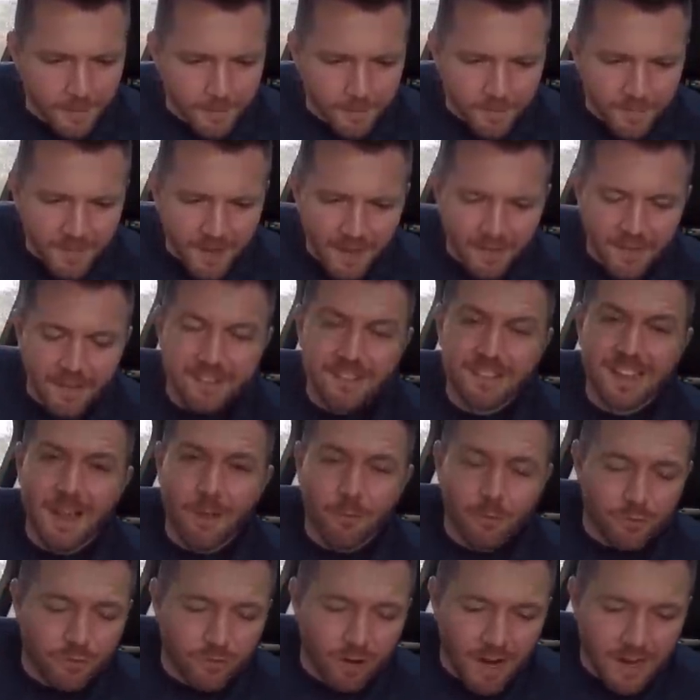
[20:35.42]
And they
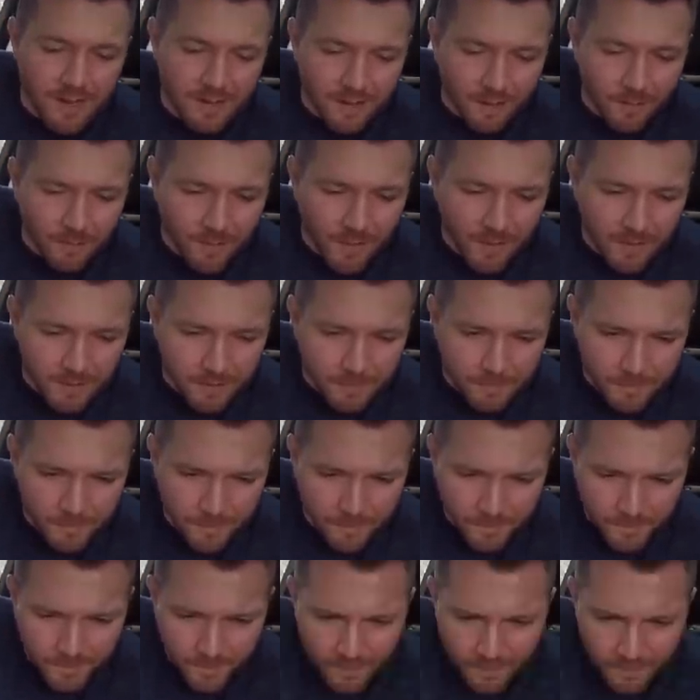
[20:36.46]
sound great, don't they?
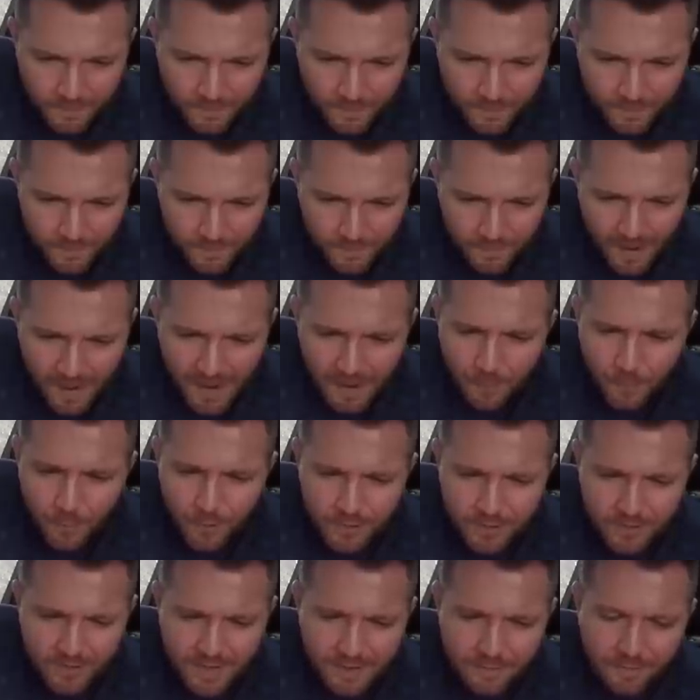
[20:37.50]
I
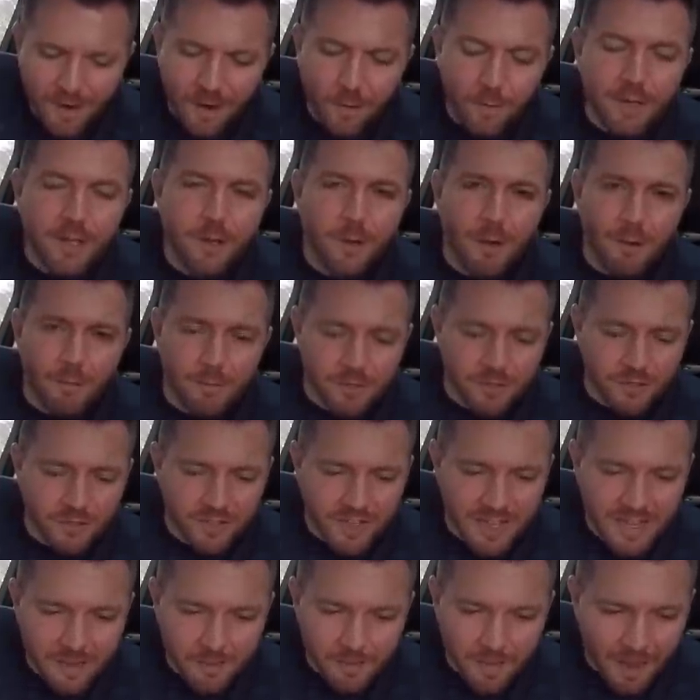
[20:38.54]
would, if I were you, I would just
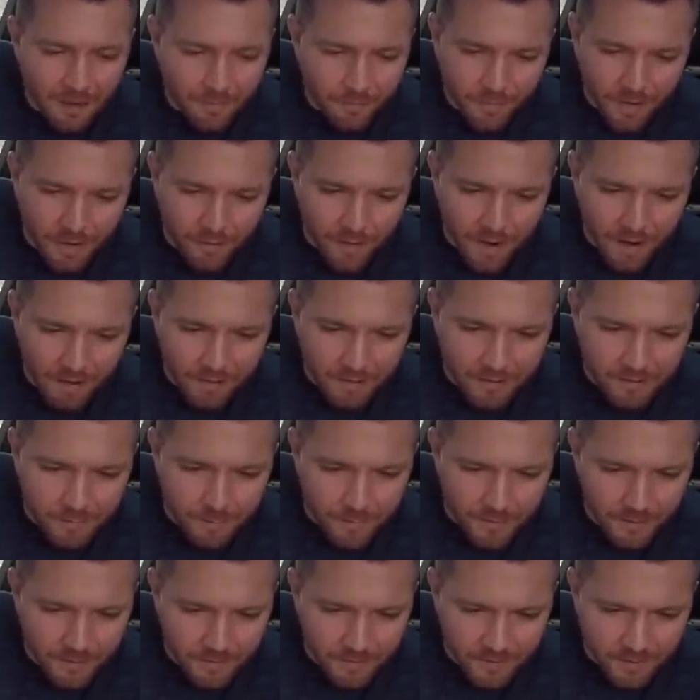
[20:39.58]
keep that forever, Harrison,
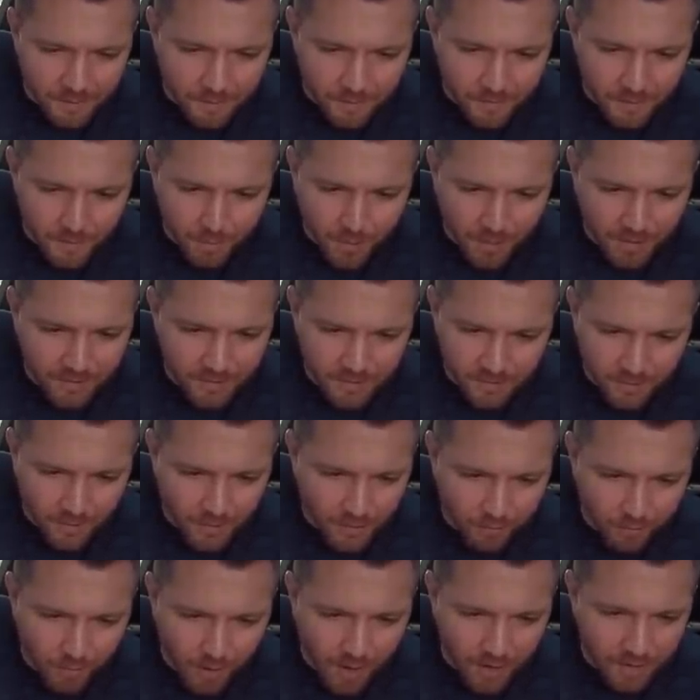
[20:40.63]
because the, the prices are on
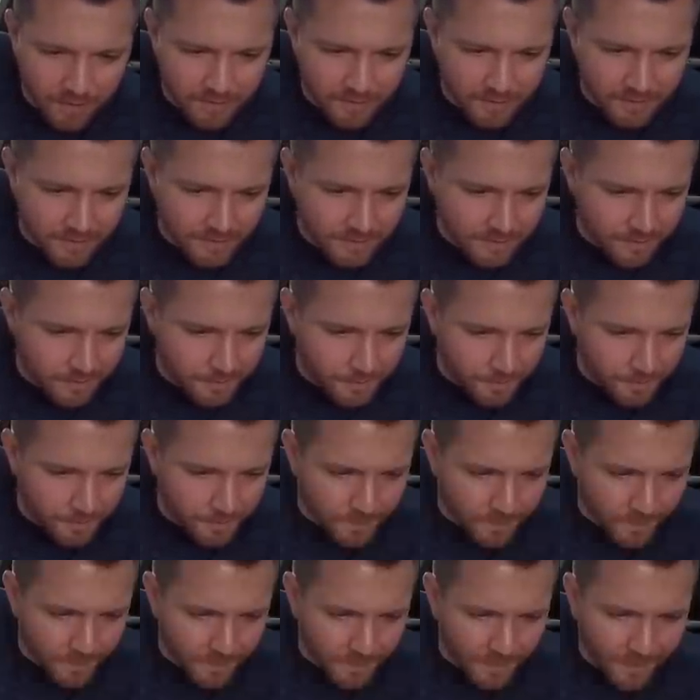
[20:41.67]
the rise.
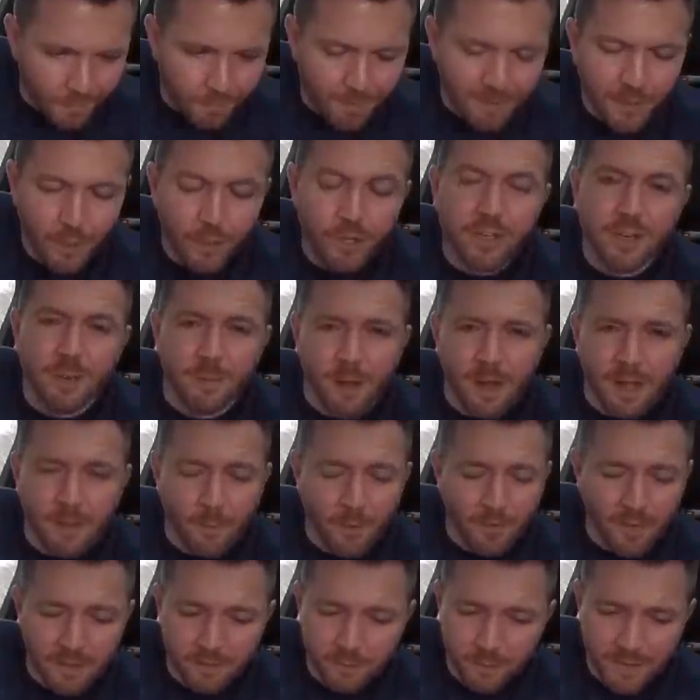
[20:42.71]
I've been looking at buying
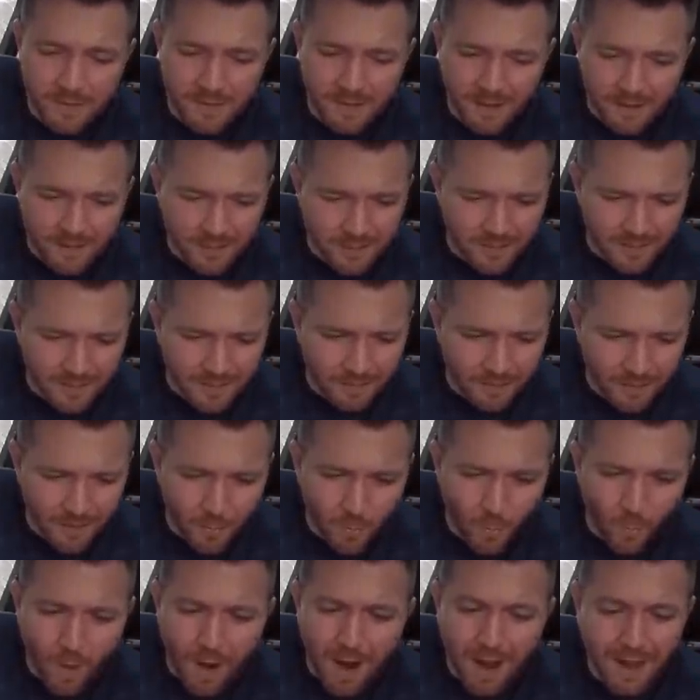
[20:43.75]
one this week, actually. I don't know
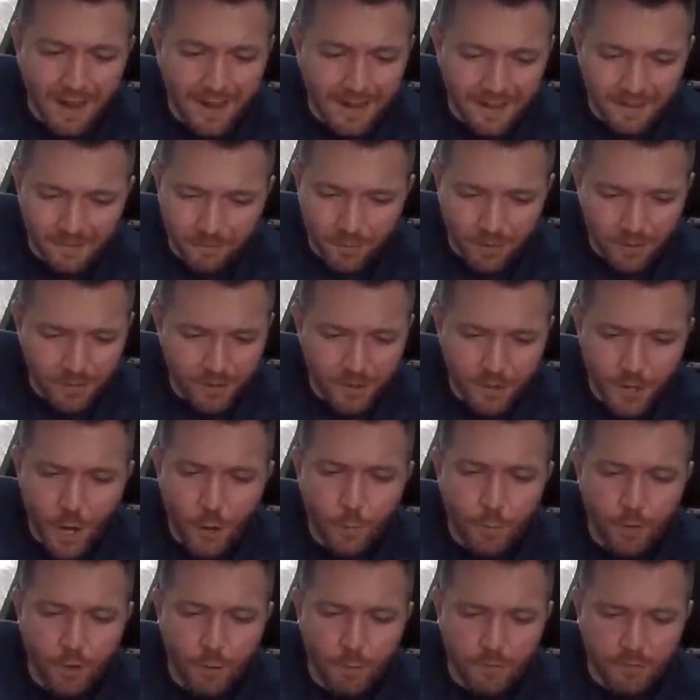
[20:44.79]
why. I've got no
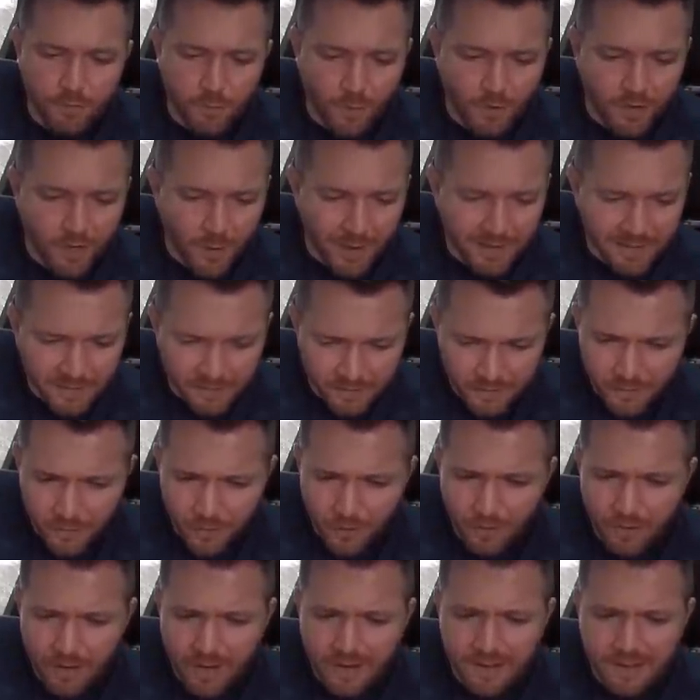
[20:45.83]
purpose for one, nowhere to
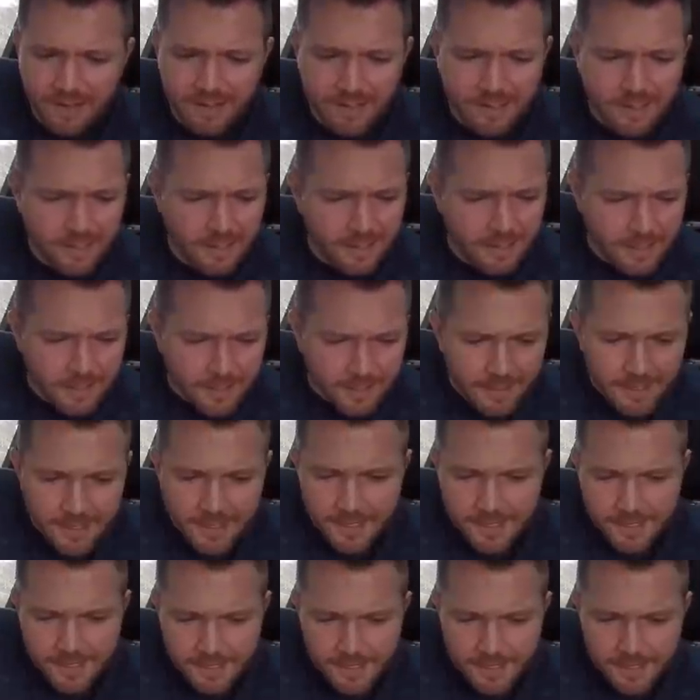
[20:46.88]
store it.
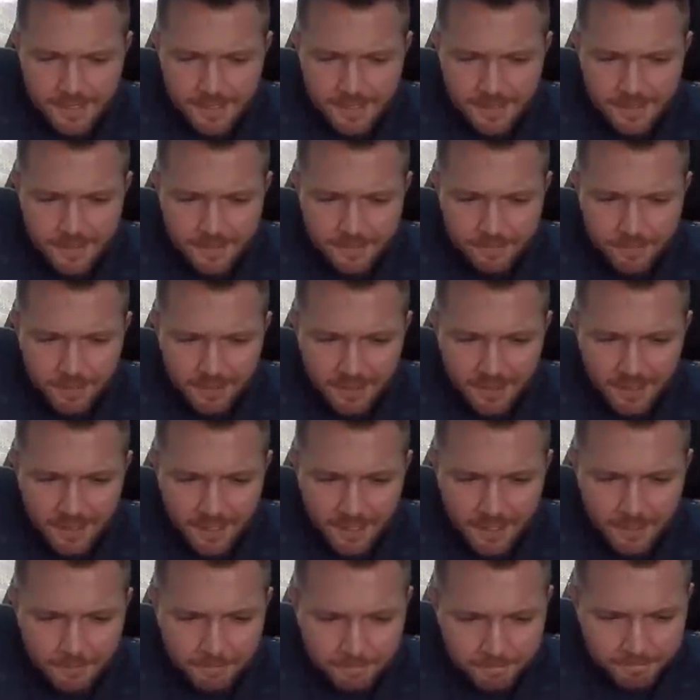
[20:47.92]
But
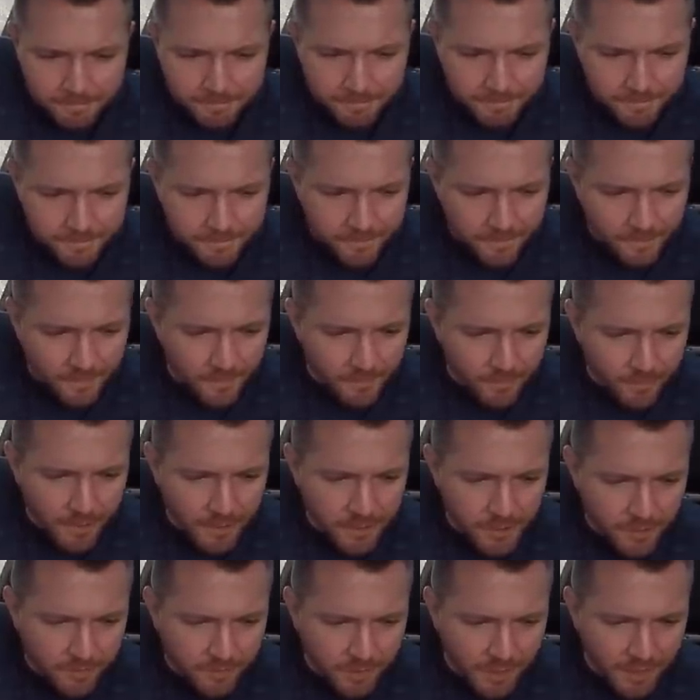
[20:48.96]
yeah,
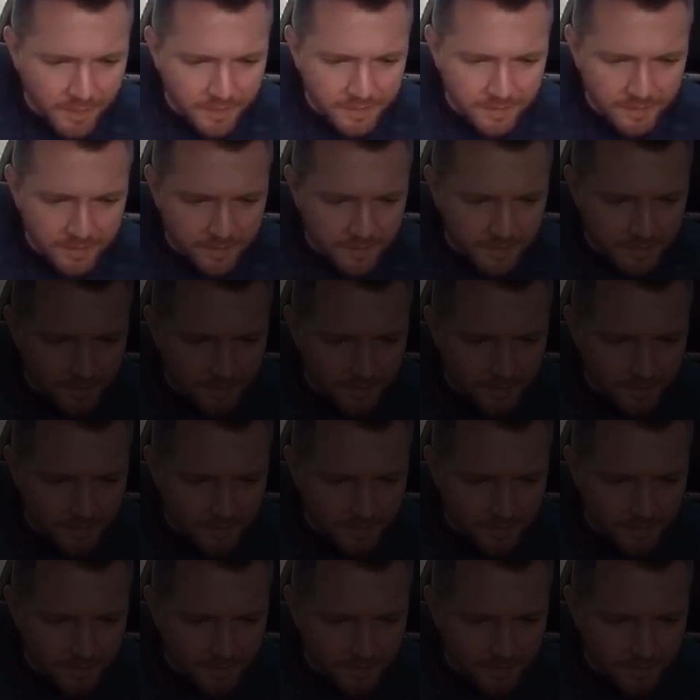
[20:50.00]
Range Rover ISIS.